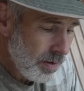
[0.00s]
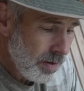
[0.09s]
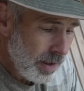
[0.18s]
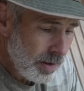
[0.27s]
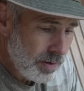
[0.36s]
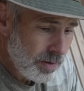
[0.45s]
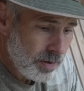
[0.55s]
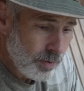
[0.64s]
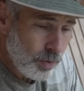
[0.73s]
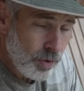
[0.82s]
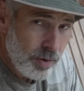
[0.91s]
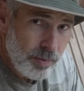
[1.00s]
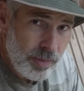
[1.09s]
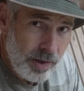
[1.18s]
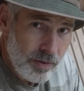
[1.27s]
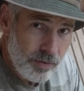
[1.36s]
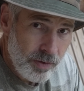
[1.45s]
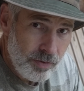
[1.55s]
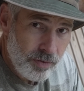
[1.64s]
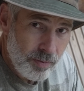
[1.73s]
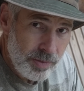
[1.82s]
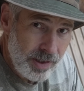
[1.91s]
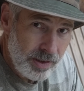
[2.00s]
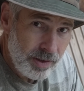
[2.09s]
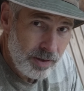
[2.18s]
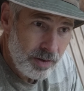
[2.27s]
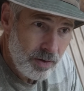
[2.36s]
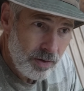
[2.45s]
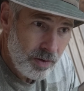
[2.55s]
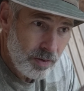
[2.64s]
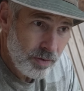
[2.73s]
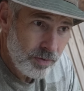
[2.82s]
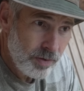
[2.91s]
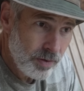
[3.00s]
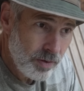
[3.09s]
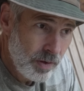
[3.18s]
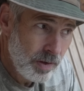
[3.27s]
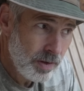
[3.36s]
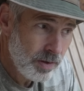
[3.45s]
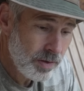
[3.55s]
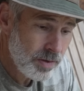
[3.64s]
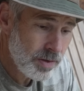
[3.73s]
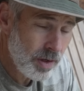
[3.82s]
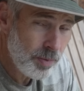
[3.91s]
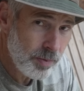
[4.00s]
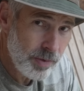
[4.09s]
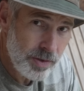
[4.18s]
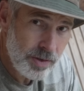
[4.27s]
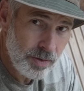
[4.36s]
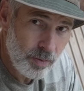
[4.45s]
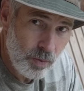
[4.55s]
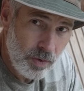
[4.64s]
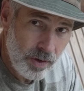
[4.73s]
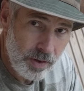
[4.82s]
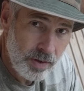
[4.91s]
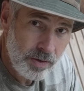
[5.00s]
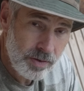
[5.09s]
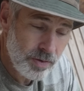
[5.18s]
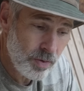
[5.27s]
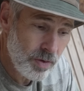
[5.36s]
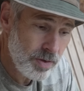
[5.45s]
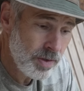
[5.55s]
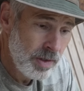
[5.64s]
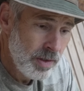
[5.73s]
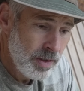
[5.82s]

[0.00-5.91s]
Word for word: that wouldn't benefit from taking all of their supplements in one source.